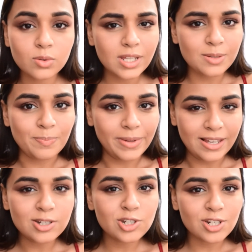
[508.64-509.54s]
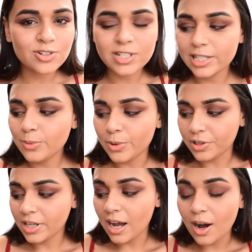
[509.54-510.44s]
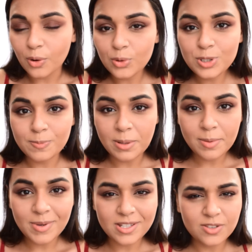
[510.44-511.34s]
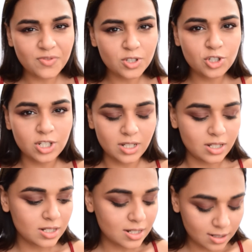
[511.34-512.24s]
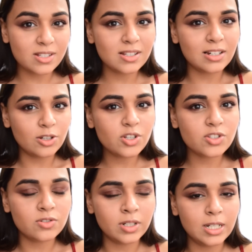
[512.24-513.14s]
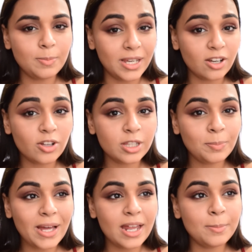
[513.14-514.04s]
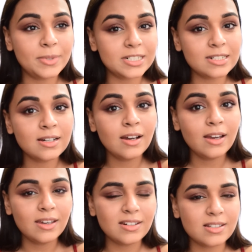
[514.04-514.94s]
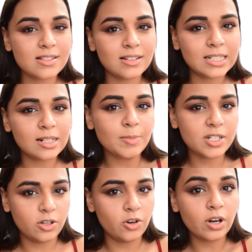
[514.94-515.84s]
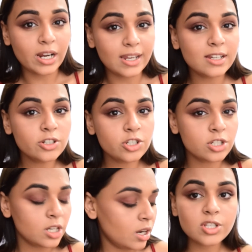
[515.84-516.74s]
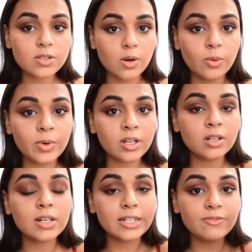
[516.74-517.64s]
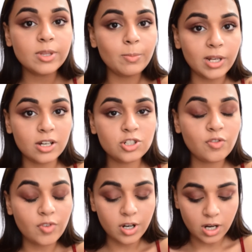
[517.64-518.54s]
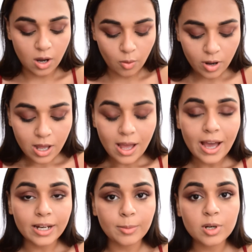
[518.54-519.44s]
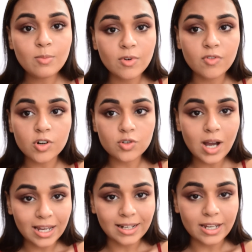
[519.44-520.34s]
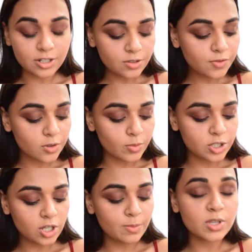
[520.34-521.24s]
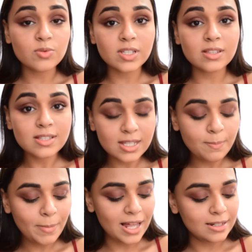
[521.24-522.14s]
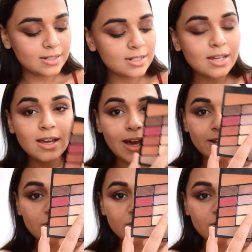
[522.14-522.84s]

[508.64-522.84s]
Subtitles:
that blush didn't really work out, maybe because of the shade, because it looks really pink on the pan, but it is a little bit grayish. So we're gonna leave the blush for now, and I'm gonna move on to highlighter, for which I'm using the same palette and